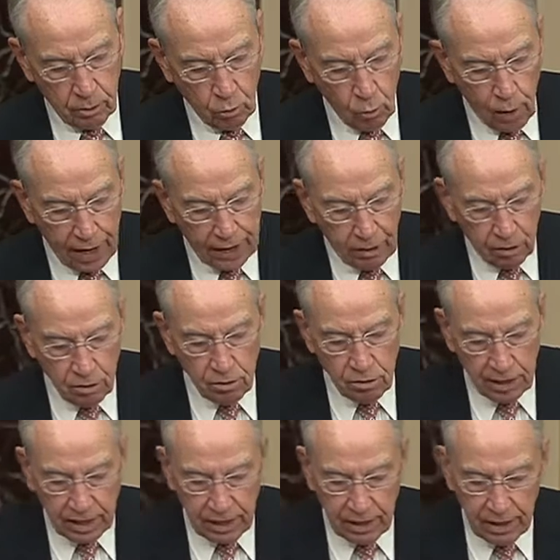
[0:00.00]
records
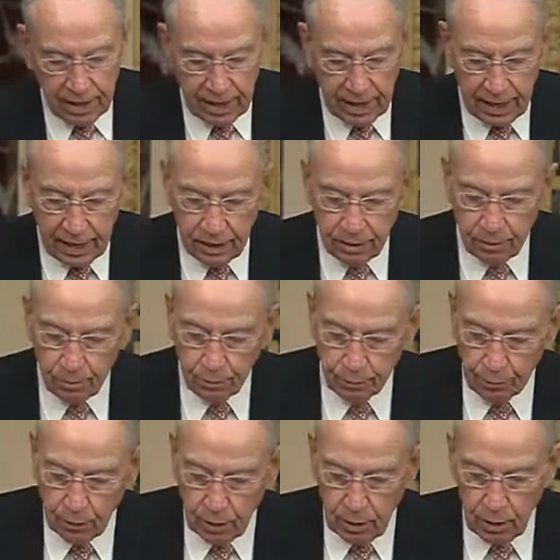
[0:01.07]
indicate
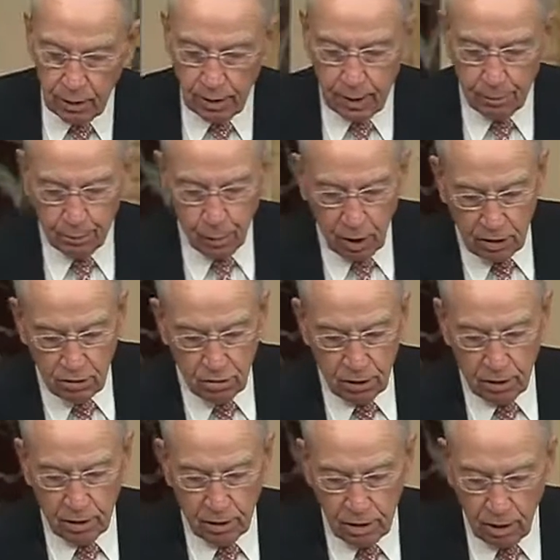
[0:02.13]
that
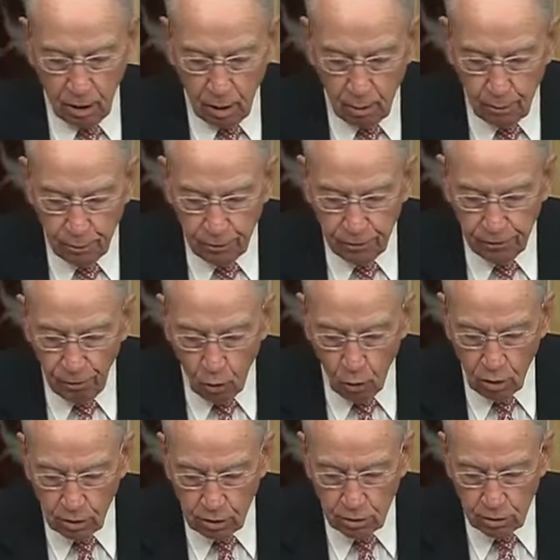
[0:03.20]
President Trump's
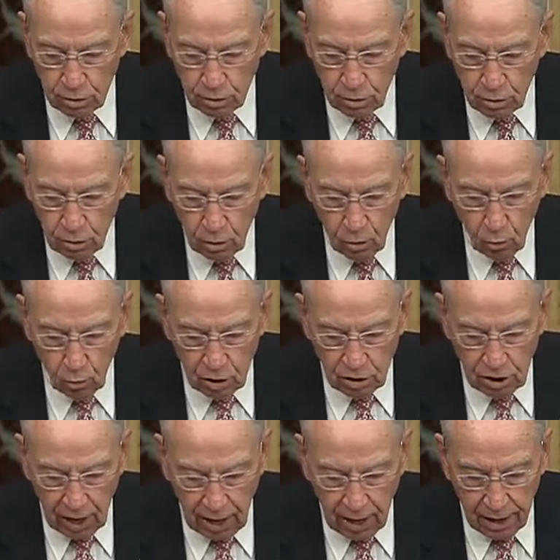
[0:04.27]
focus was
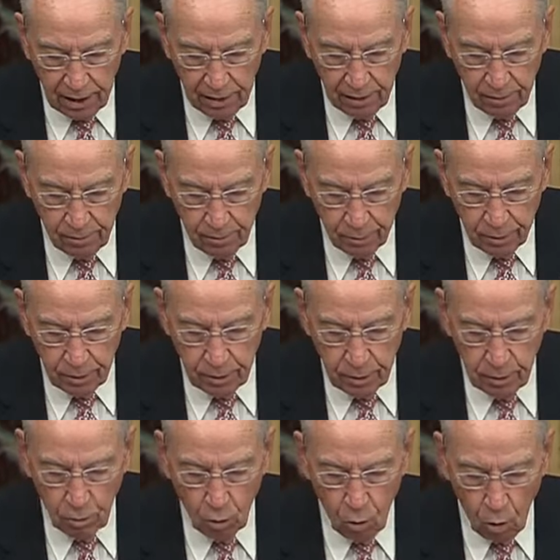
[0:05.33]
on,
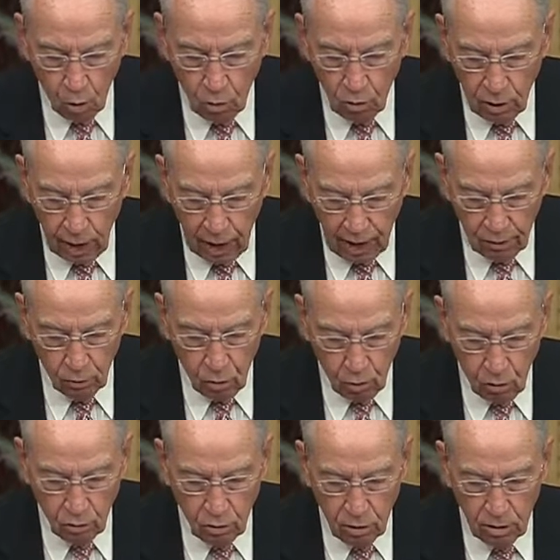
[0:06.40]
quote,
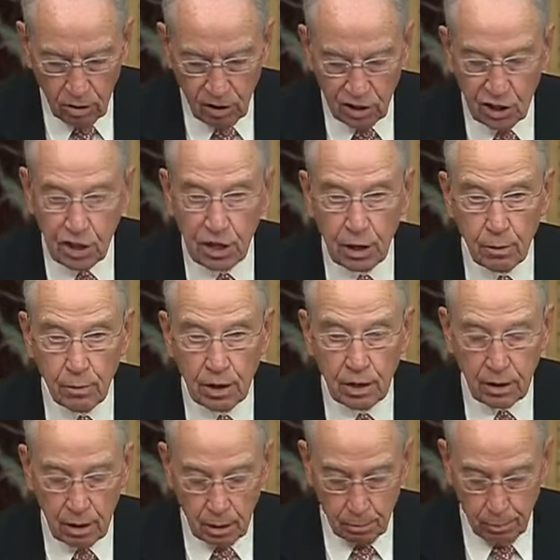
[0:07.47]
unquote,
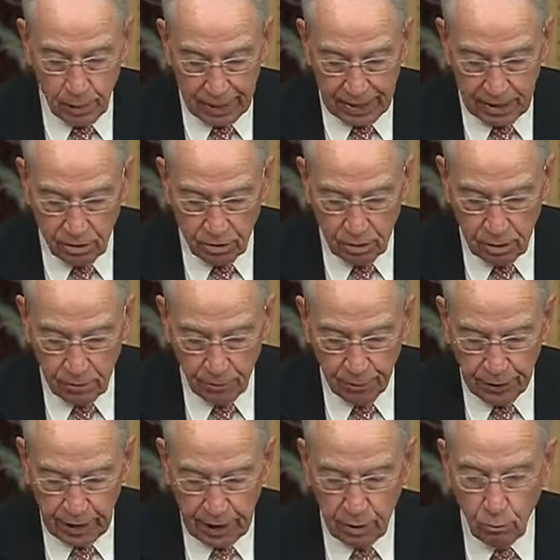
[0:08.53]
legitimate complaints
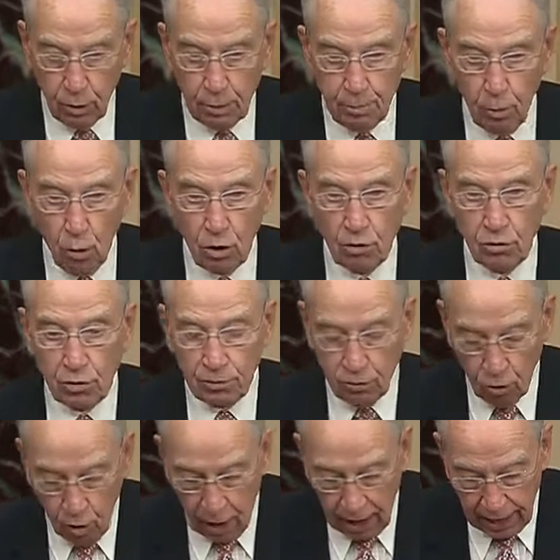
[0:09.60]
and reports of
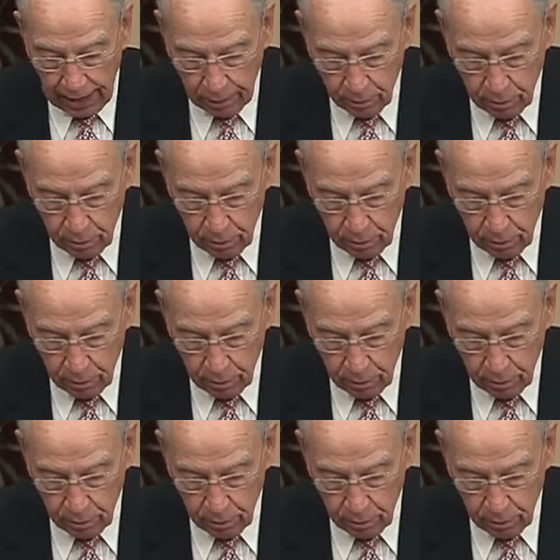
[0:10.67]
crimes.